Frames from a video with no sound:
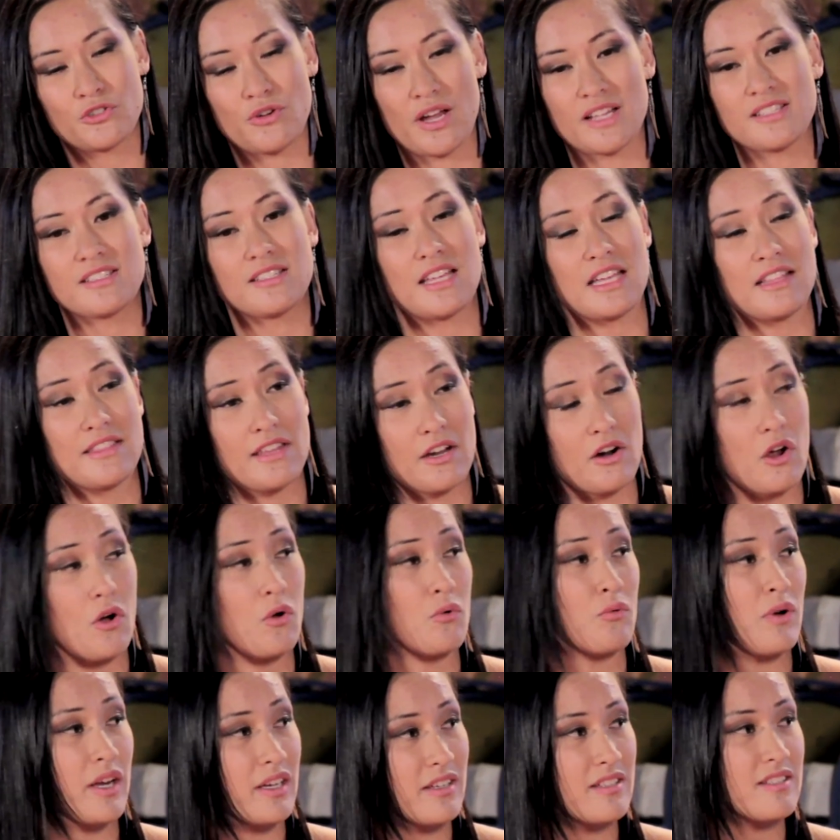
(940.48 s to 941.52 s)
translate their
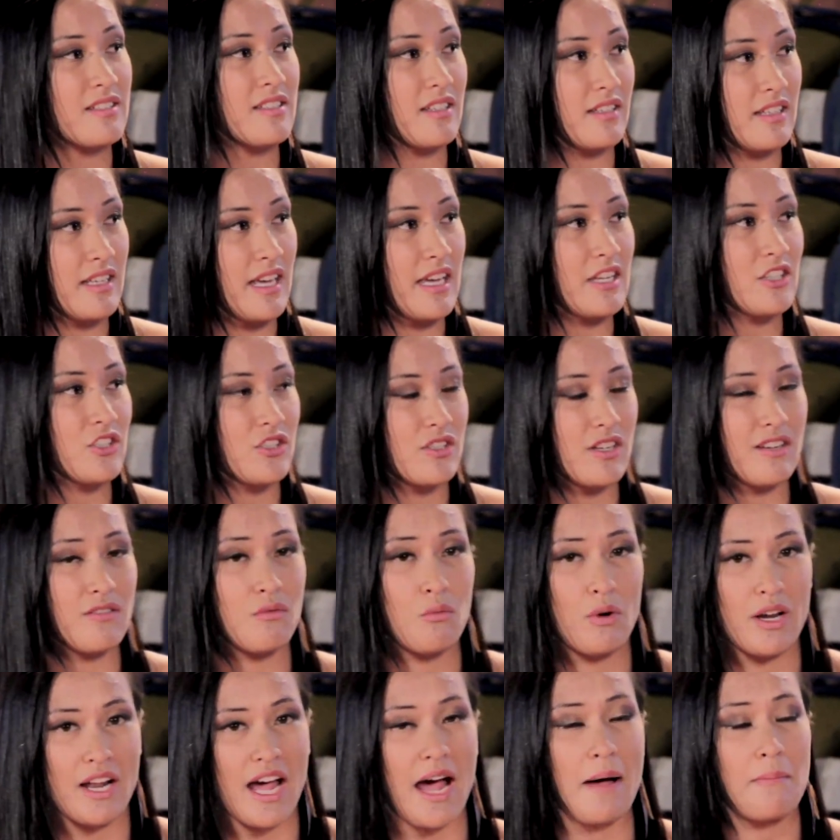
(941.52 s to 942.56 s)
own reconciliation of
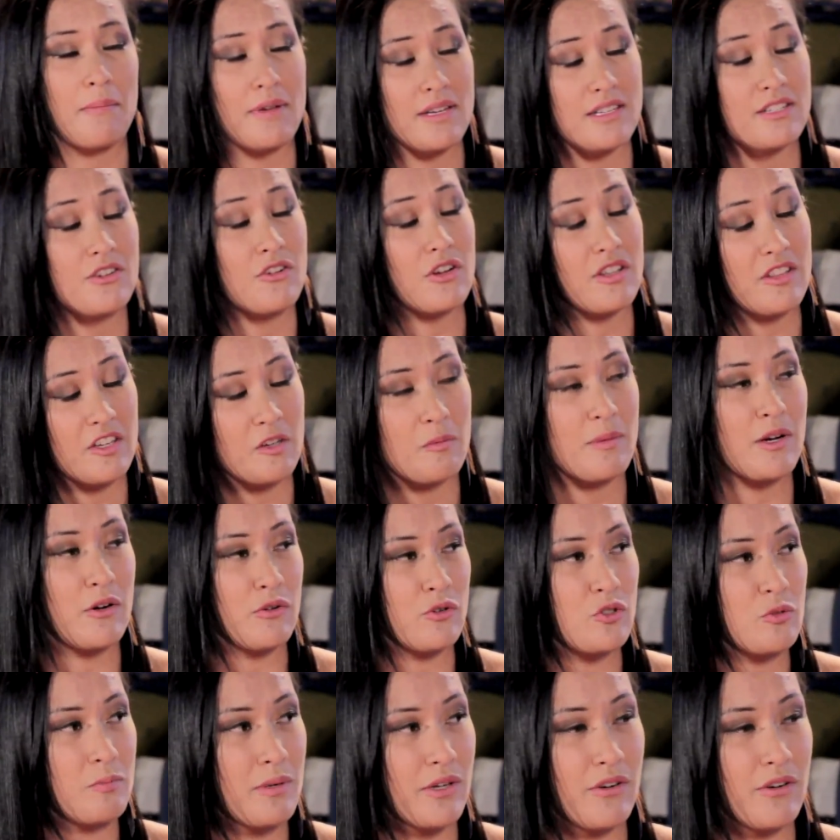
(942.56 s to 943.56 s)
what happened during the Khmer Rouge